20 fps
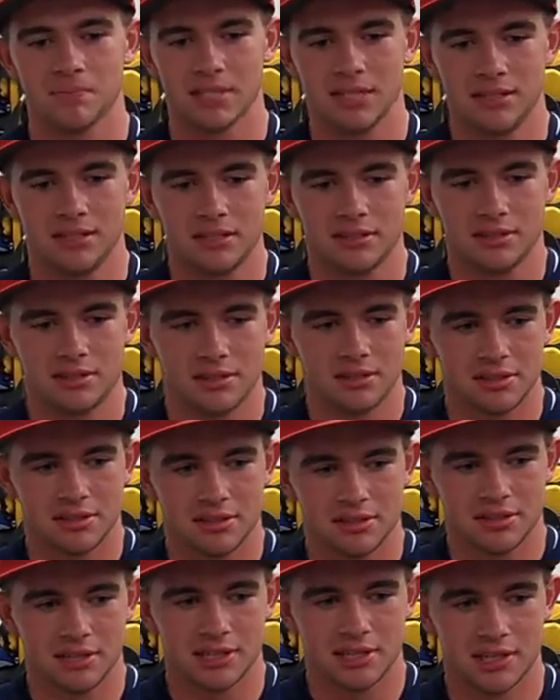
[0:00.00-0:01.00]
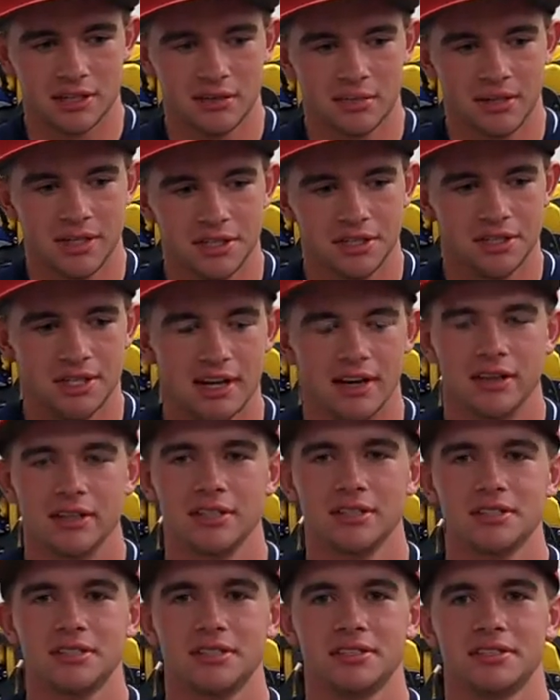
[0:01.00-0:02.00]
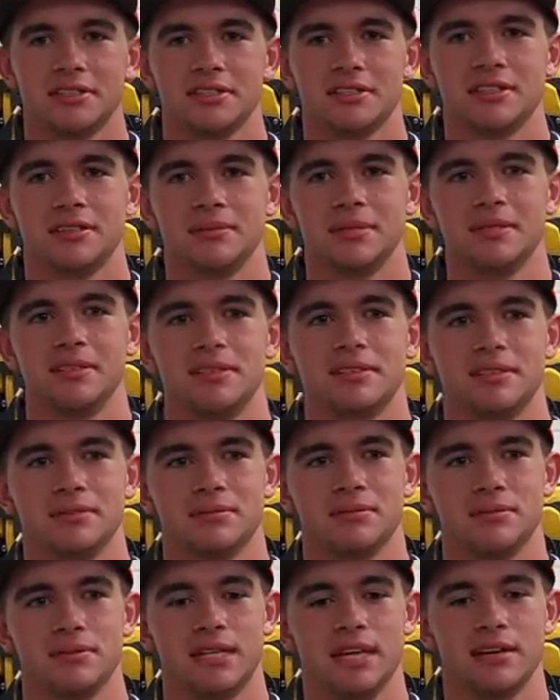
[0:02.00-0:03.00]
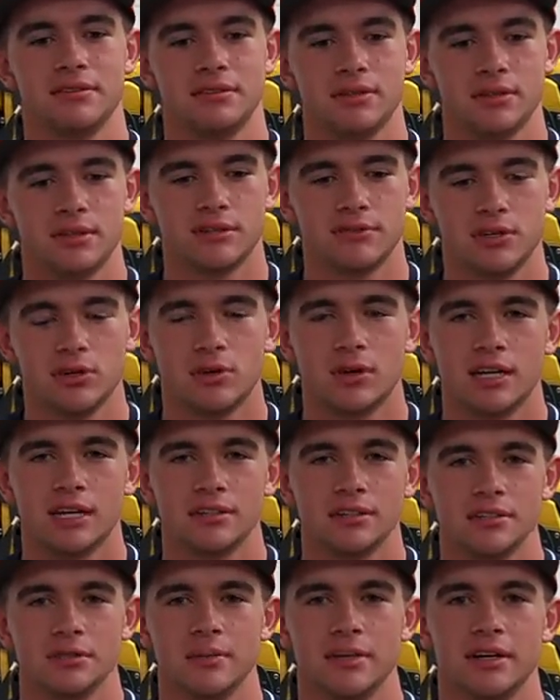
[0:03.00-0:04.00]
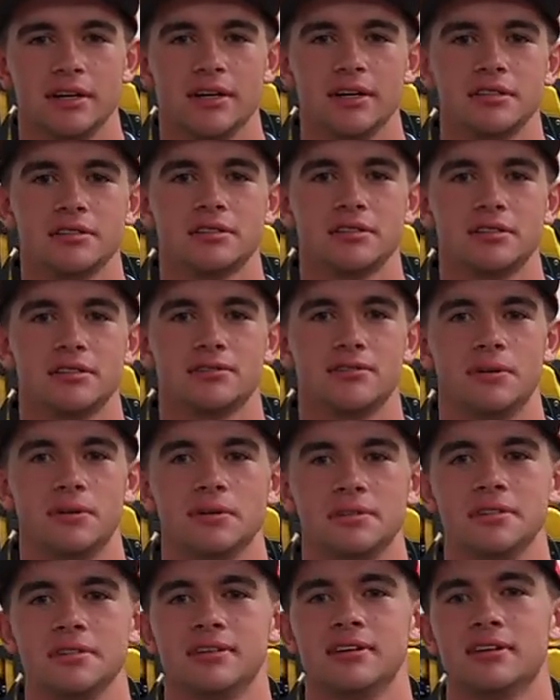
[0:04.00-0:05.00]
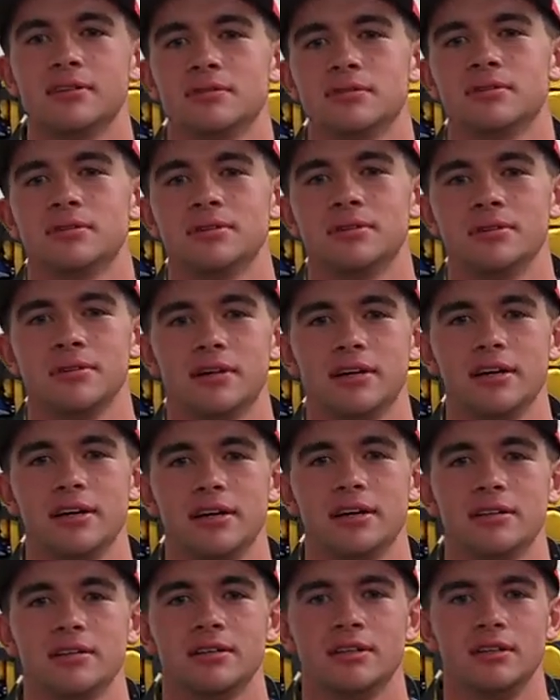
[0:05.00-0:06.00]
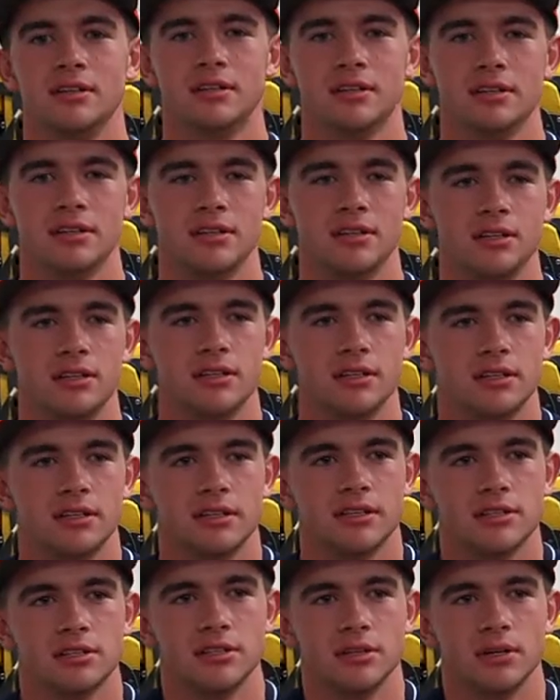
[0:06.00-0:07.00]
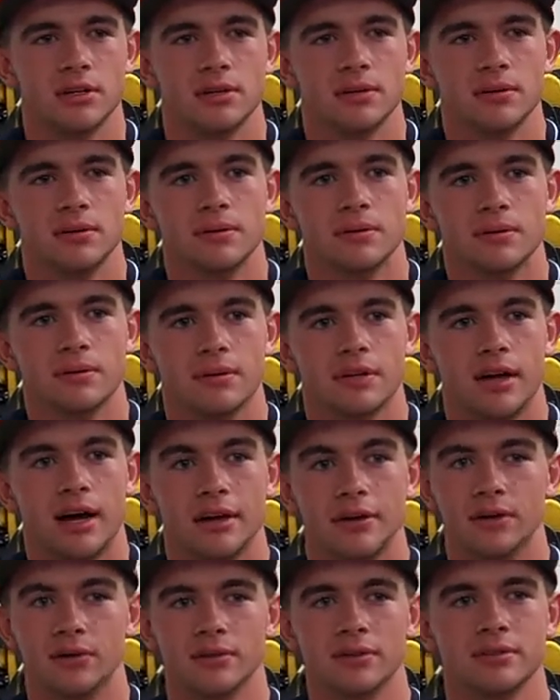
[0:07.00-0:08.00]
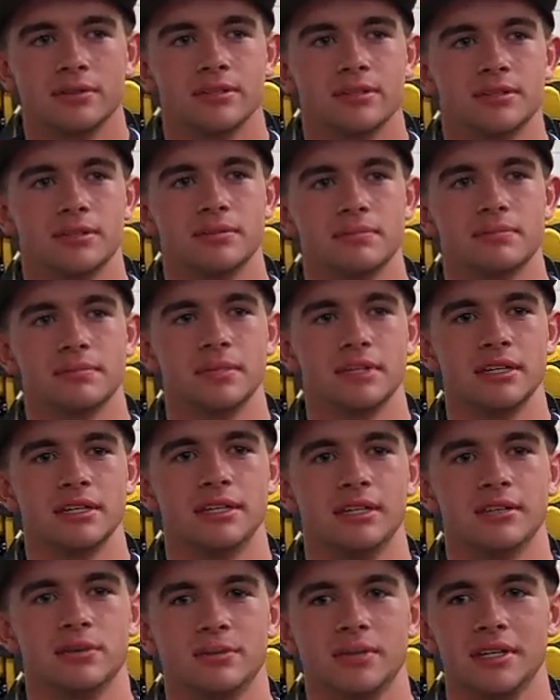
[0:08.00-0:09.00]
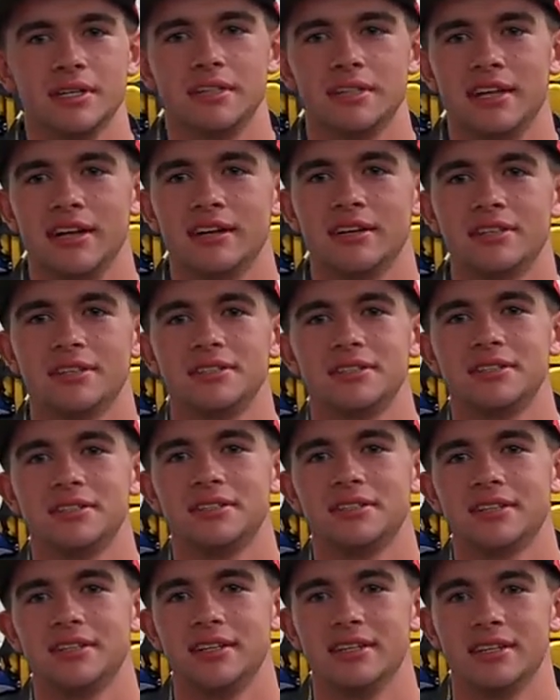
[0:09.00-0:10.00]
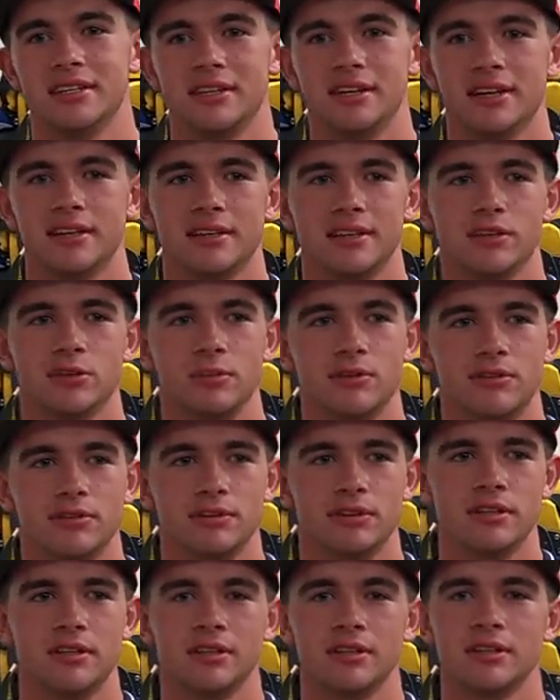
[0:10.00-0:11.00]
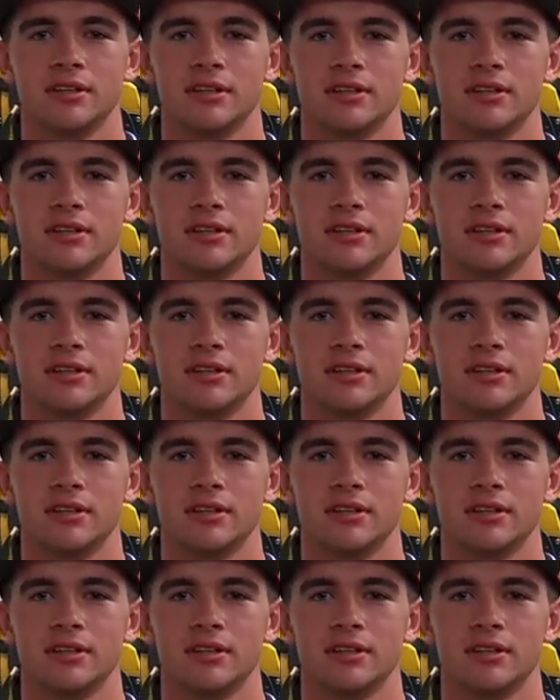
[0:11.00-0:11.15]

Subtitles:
It's going to be a challenge. I mean, we don't have a whole lot of experience at the varsity level right now, so I don't. But it'll be a challenge, and I think it'll be fun.